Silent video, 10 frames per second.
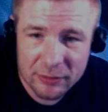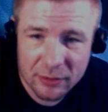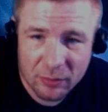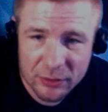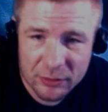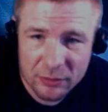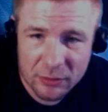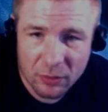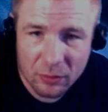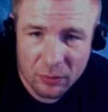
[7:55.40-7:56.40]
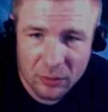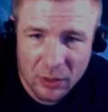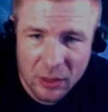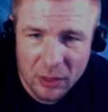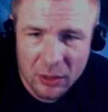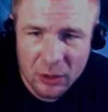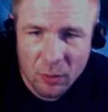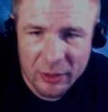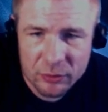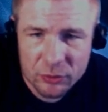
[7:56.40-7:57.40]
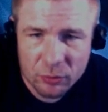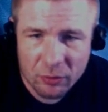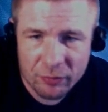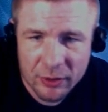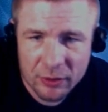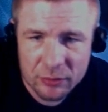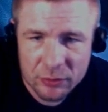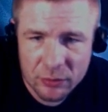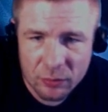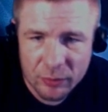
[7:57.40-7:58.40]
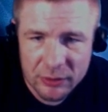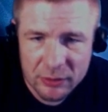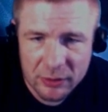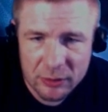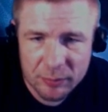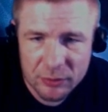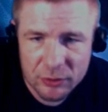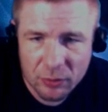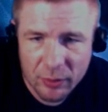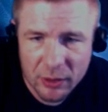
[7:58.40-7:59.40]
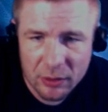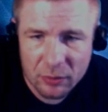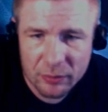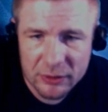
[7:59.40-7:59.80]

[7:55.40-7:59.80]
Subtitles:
asked the question. So no, I do short videos too. Recently, it's been showing no